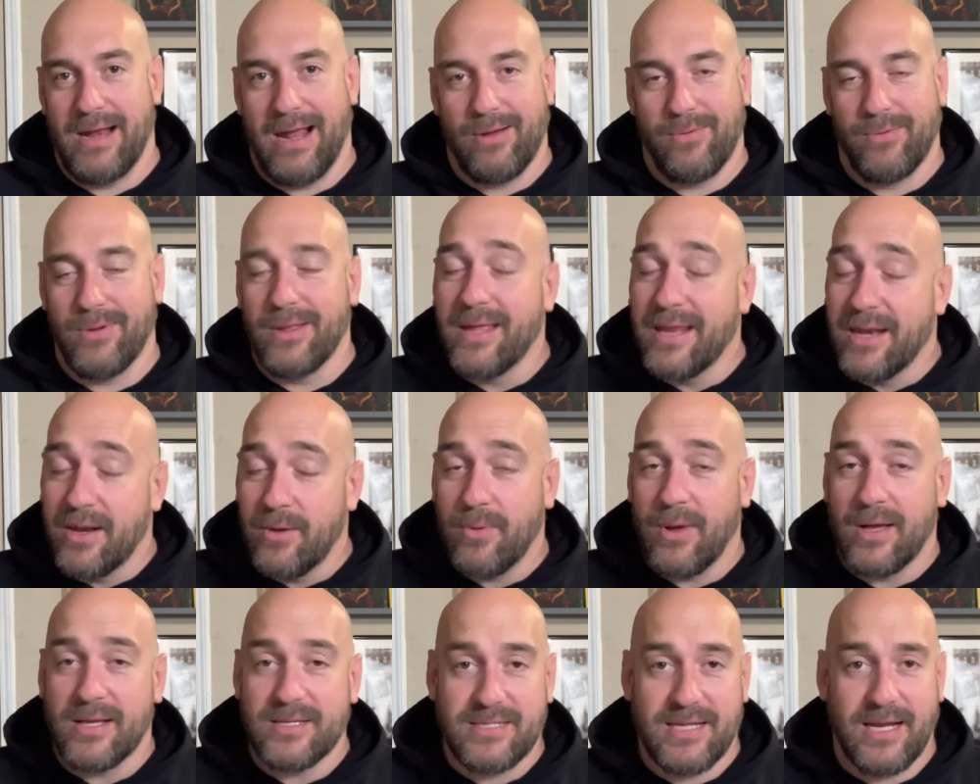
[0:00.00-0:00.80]
I really didn't
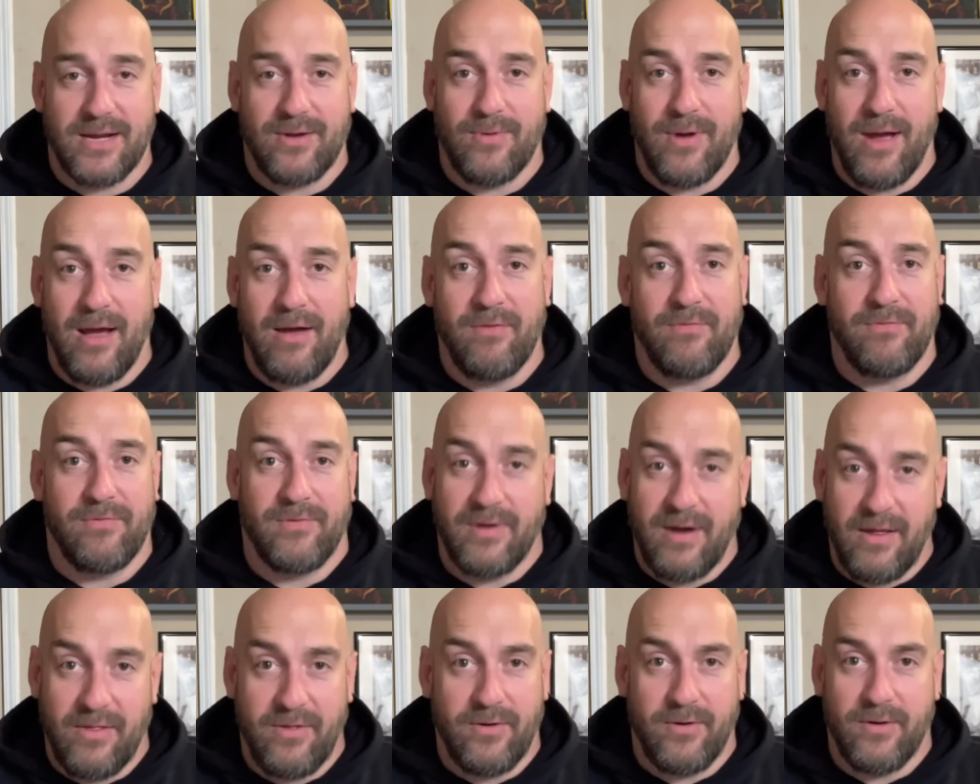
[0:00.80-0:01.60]
want to stick around for
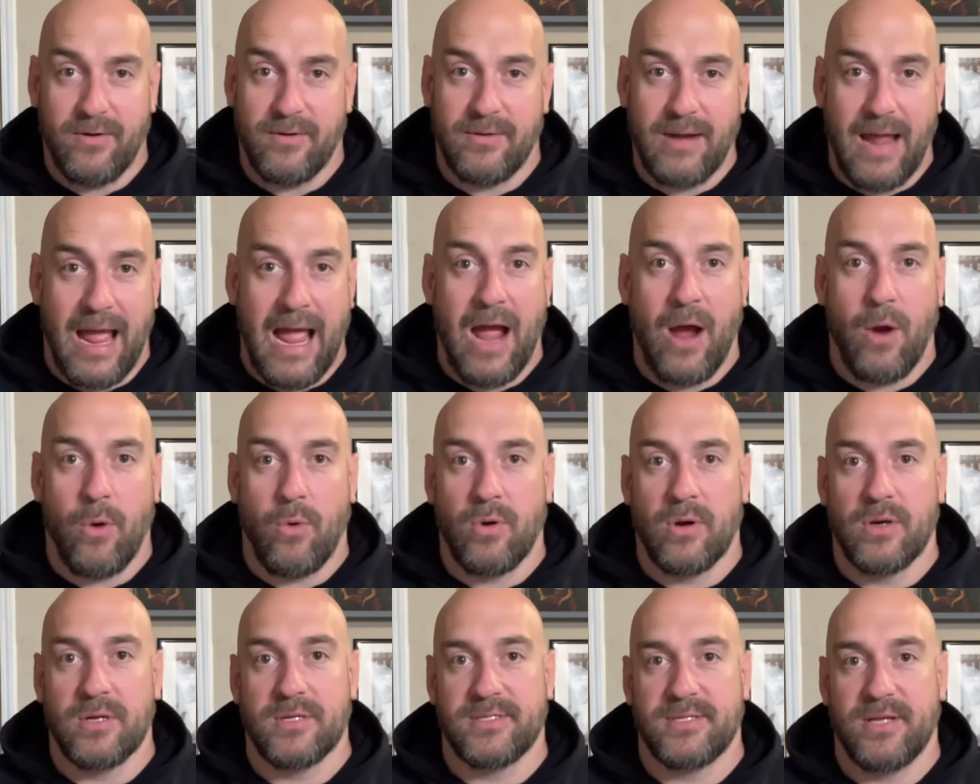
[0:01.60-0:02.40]
another hour
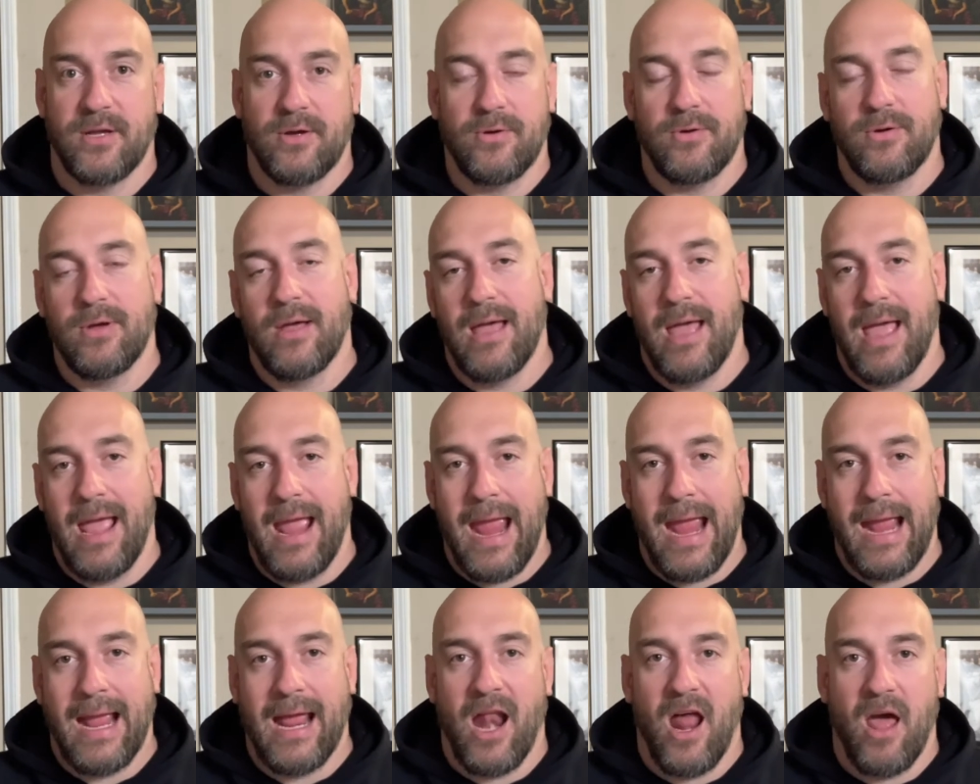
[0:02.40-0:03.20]
or so
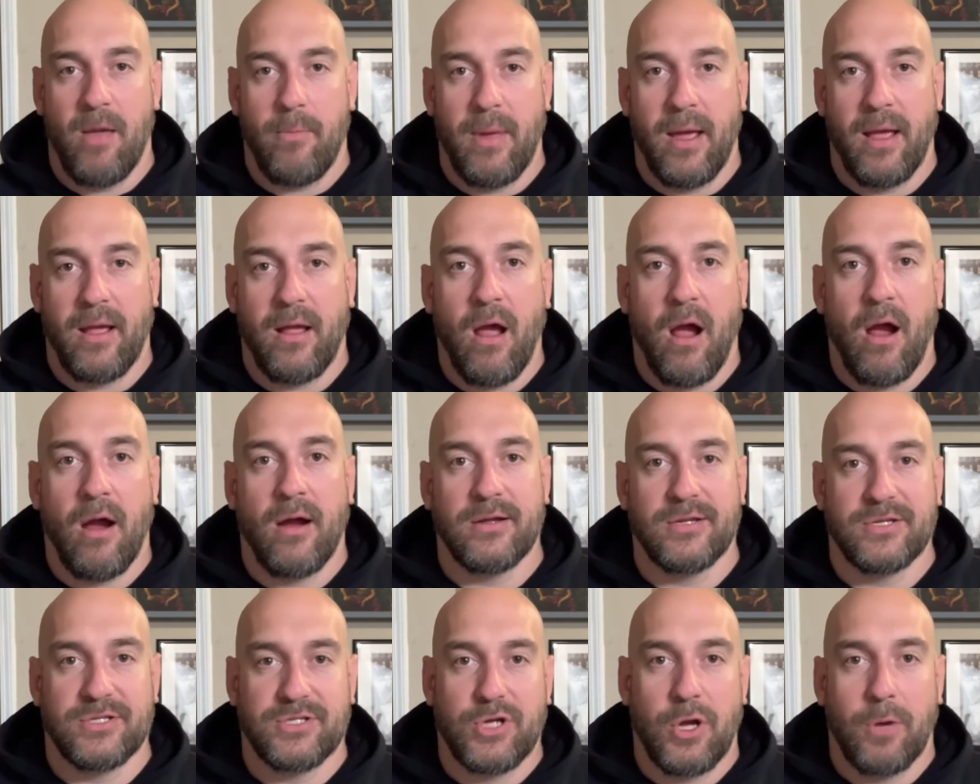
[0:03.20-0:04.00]
hanging out in my car
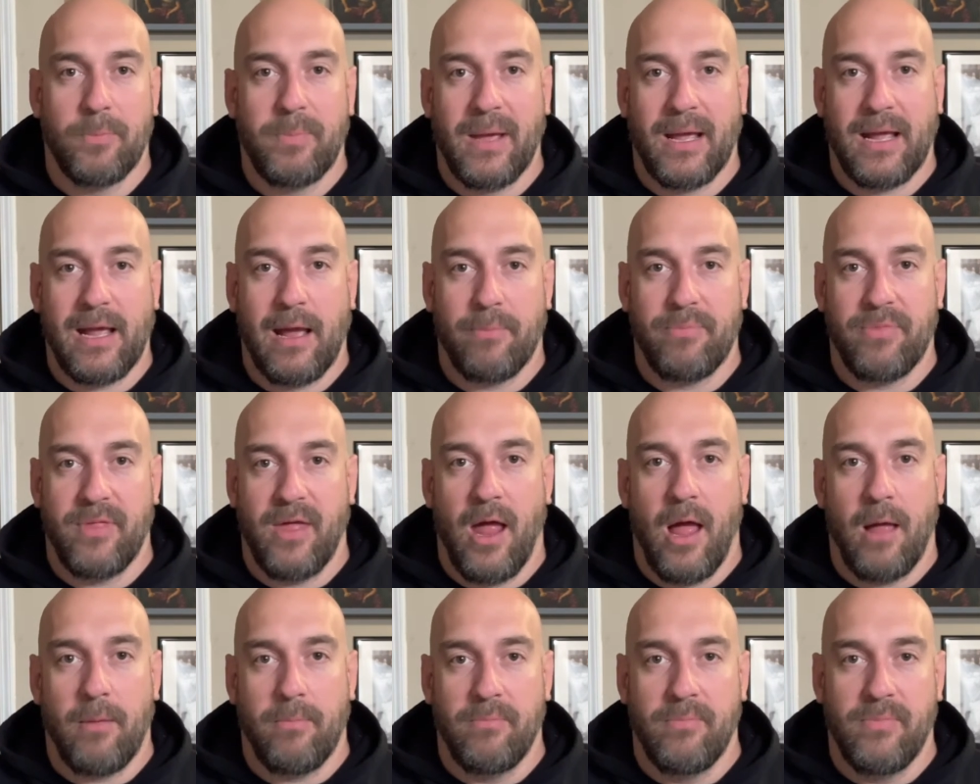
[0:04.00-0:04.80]
just to go pick up the
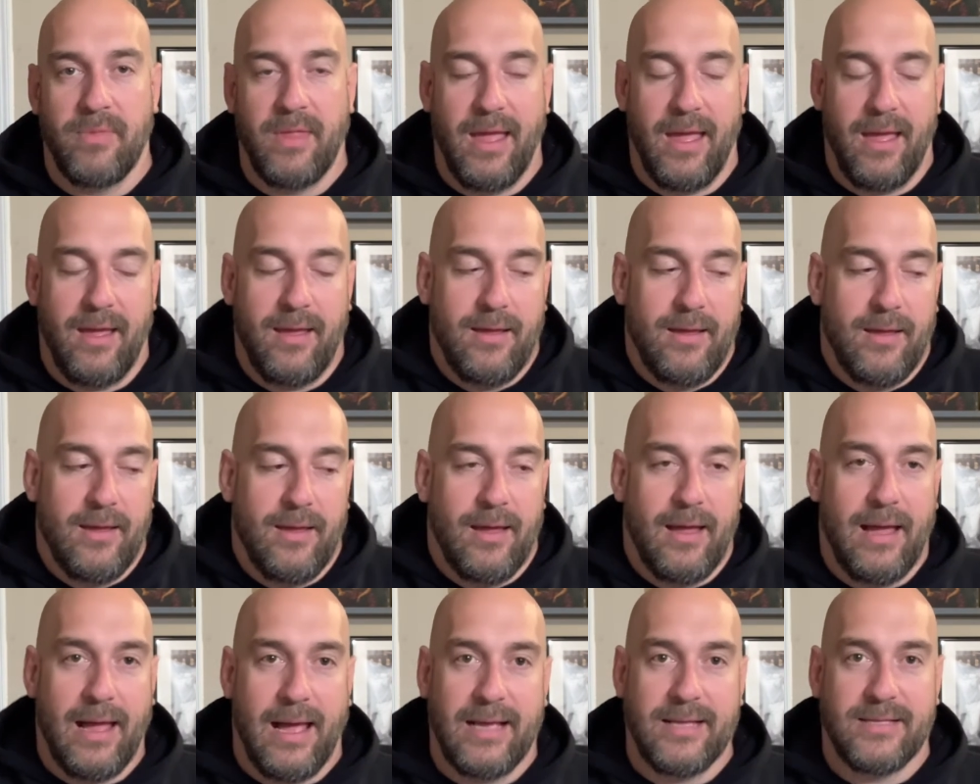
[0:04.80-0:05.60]
album that
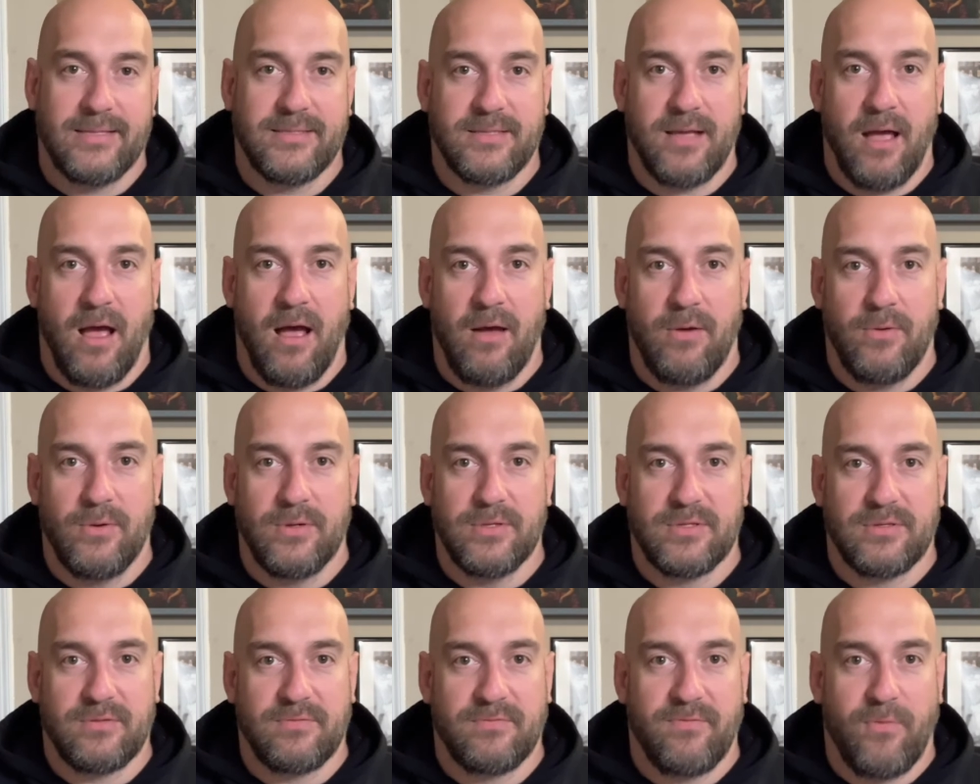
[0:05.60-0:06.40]
I saw
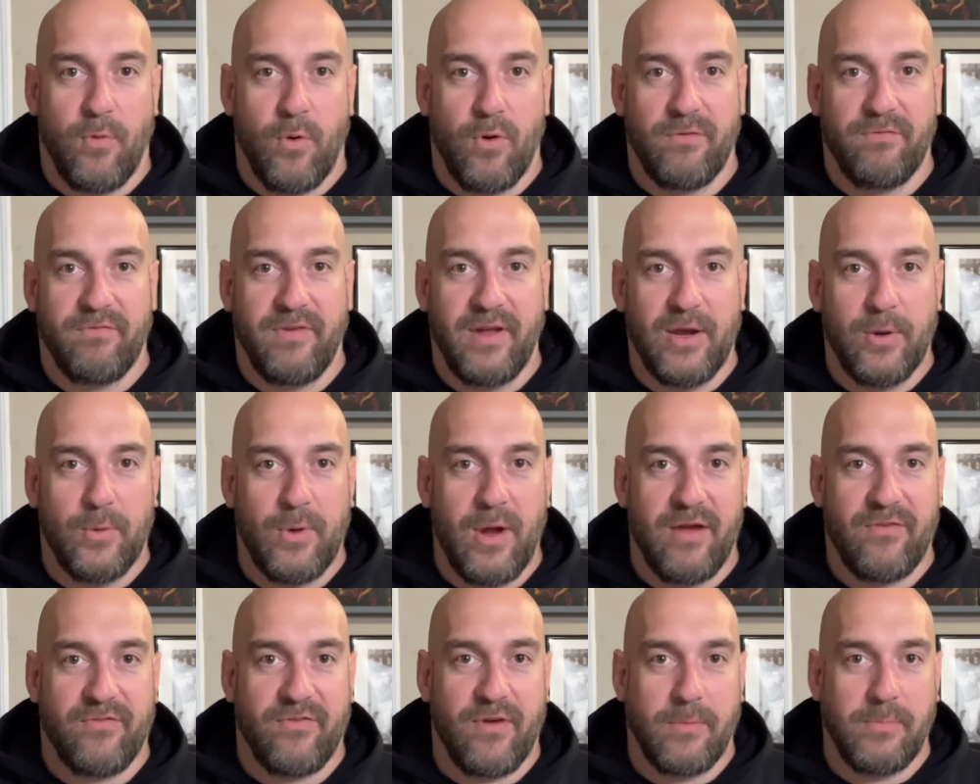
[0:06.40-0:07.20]
was 4 feet
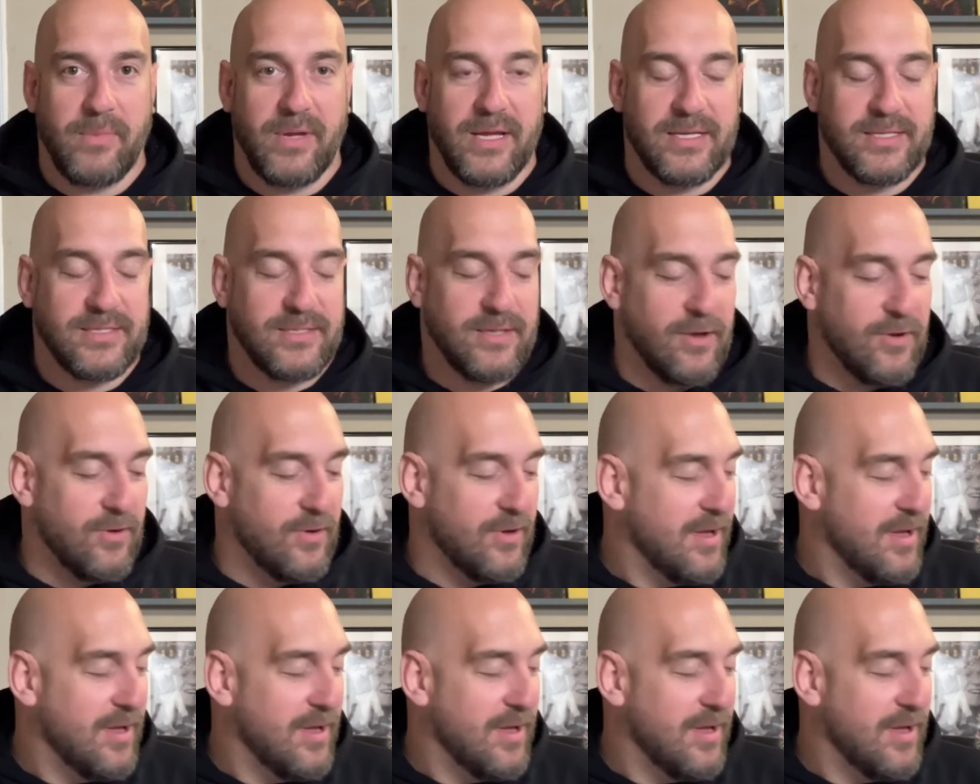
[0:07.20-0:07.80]
away from me. So